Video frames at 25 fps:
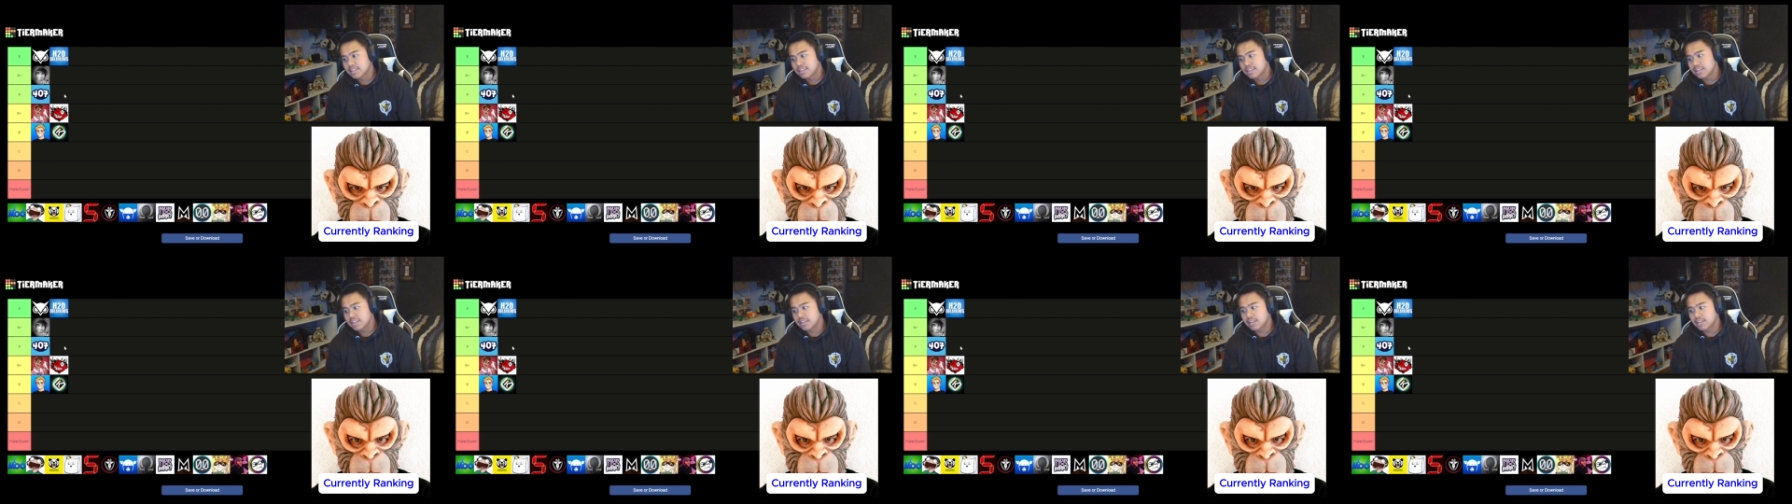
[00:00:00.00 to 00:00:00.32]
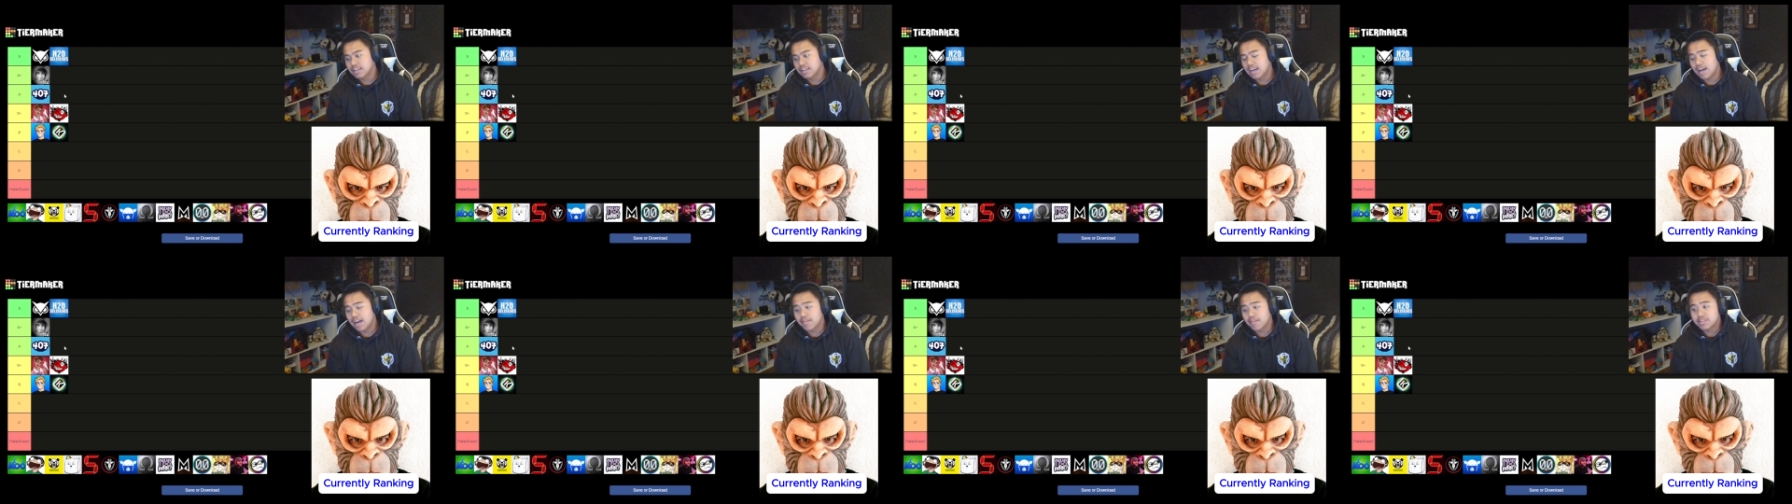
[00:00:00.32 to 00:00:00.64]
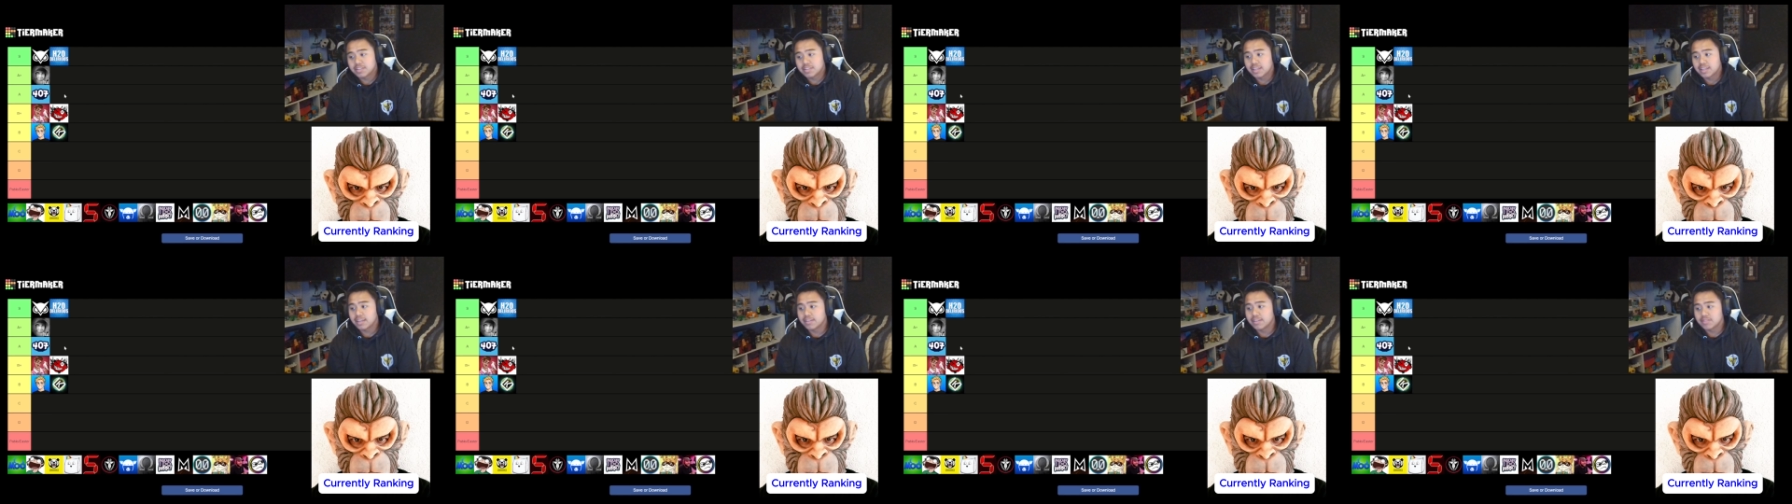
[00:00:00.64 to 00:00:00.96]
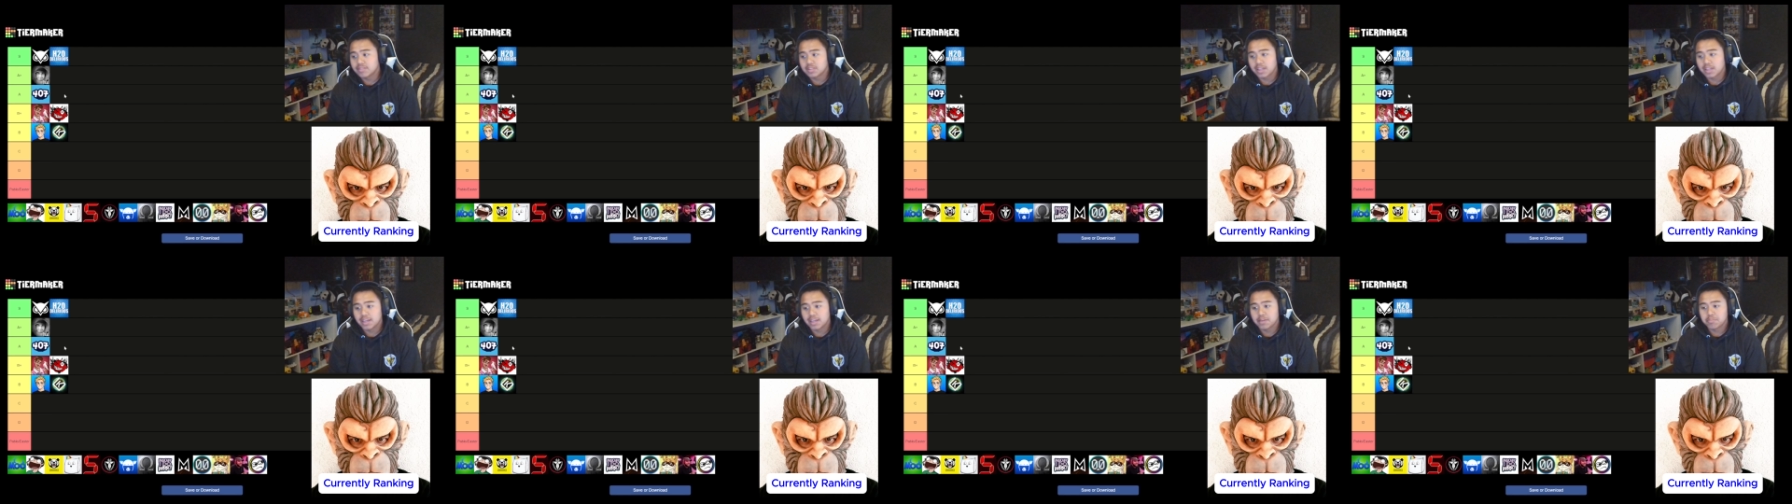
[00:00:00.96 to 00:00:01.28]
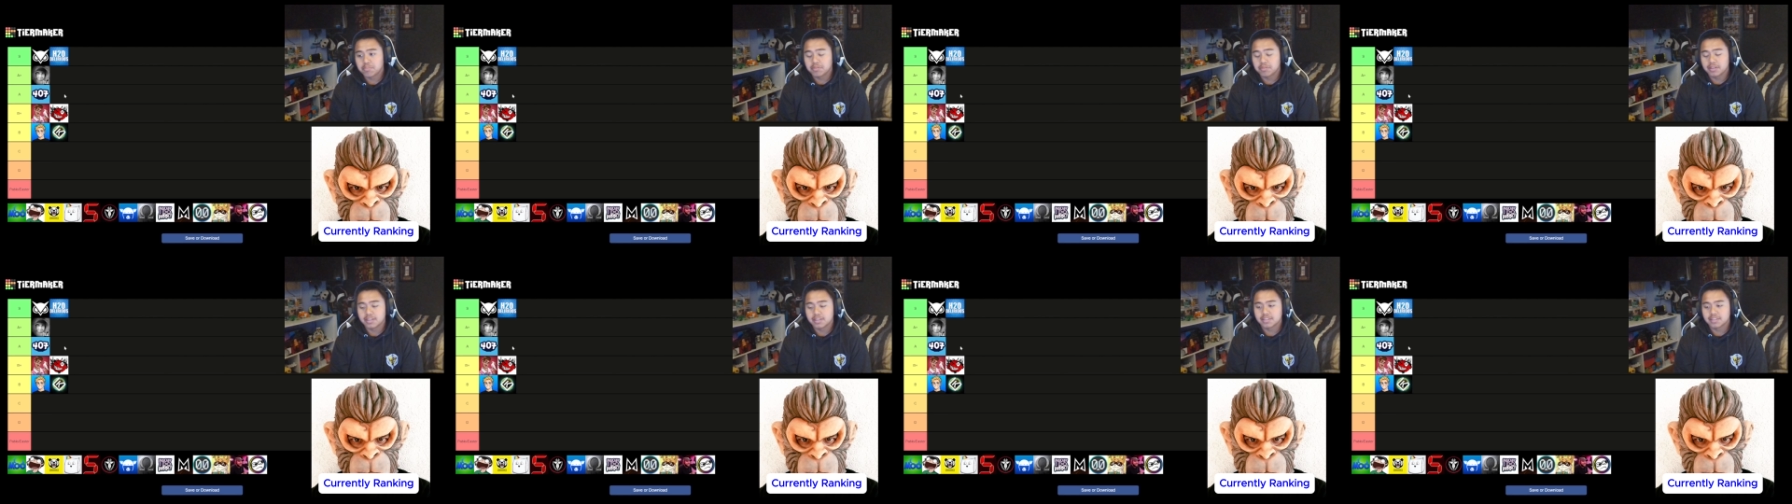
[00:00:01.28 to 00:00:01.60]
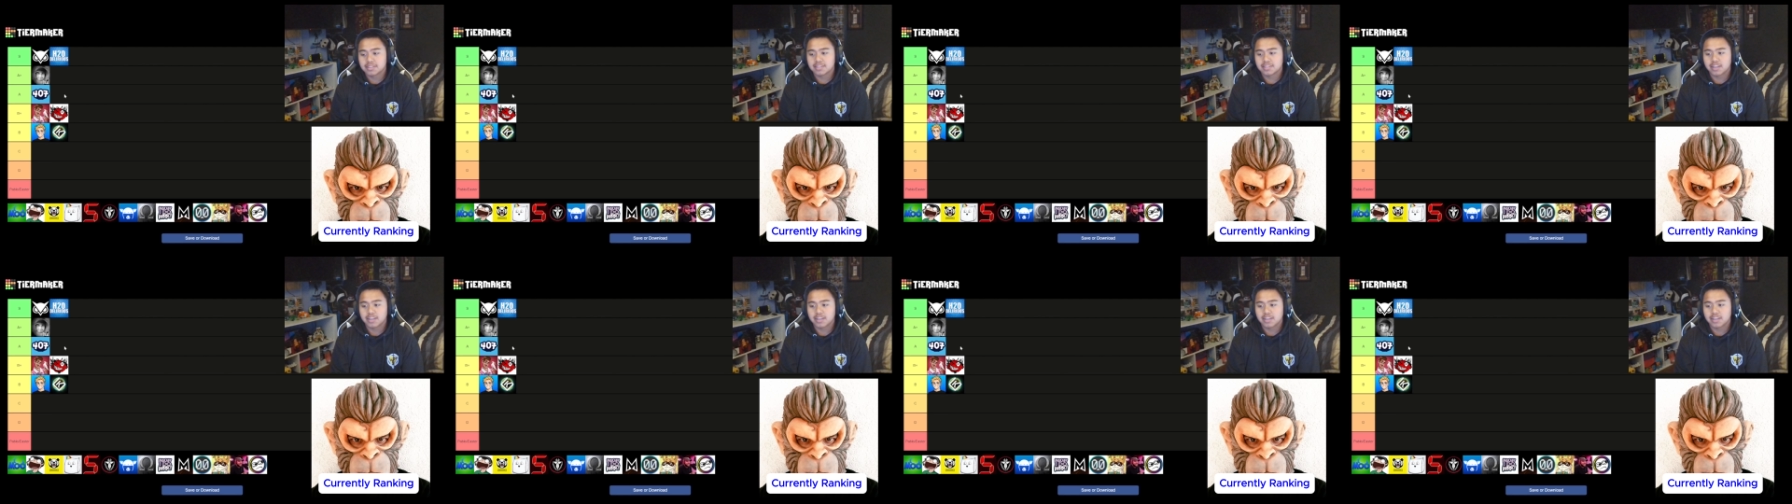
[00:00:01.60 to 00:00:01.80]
uh, I would say he was A plus.